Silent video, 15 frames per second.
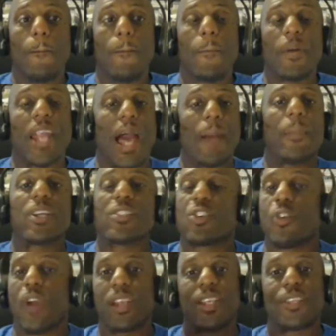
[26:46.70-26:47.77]
But I must
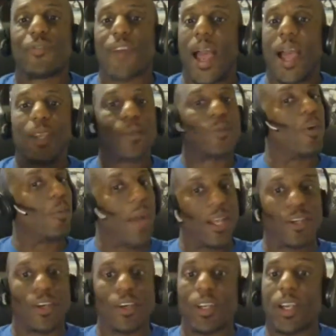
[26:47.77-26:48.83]
create this vacuum so
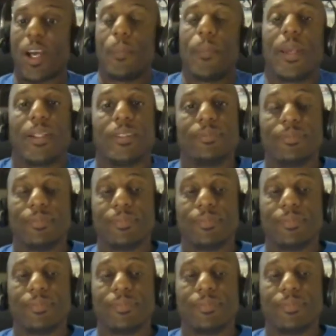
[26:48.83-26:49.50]
my good can come in.